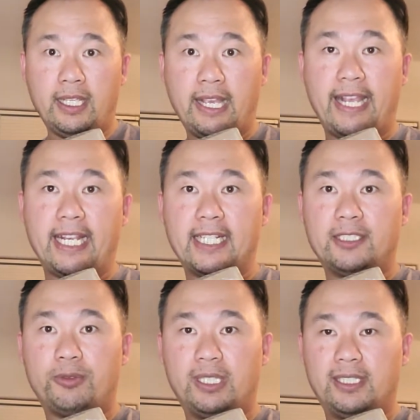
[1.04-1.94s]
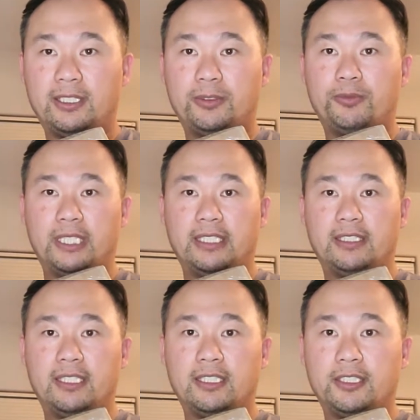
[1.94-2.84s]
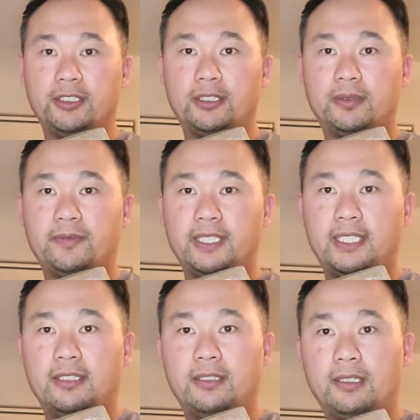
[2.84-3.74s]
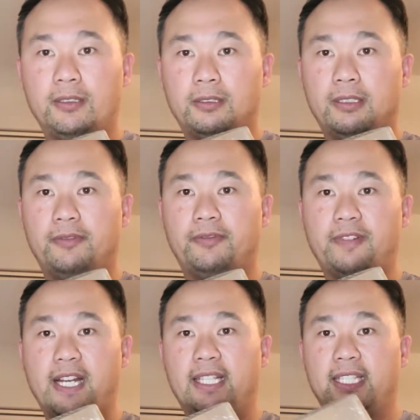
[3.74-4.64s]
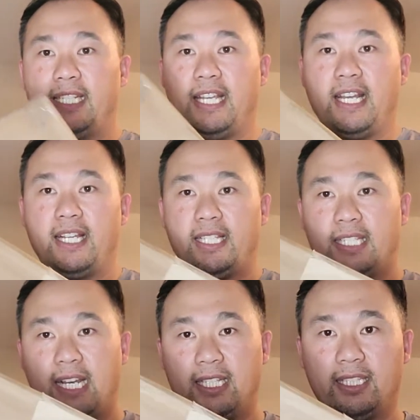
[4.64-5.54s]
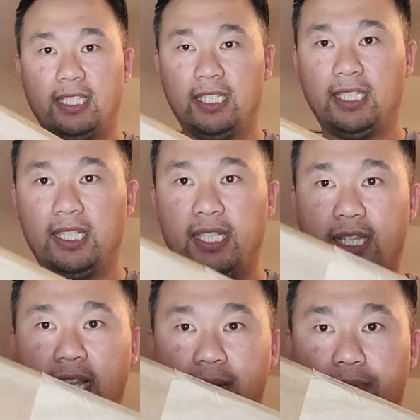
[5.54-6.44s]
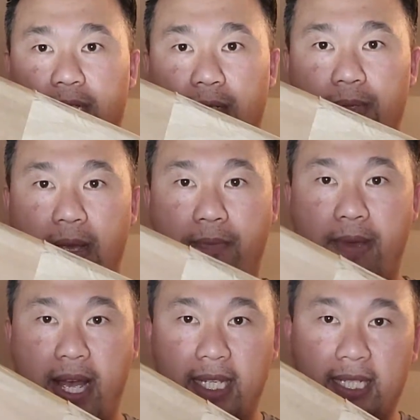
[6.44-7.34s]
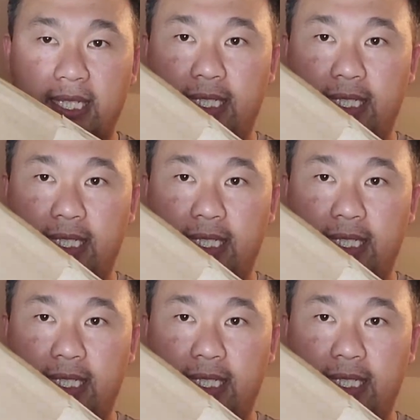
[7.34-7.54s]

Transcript: Hey guys, wanted to bring you another YouTube video. Finally got the laptop back.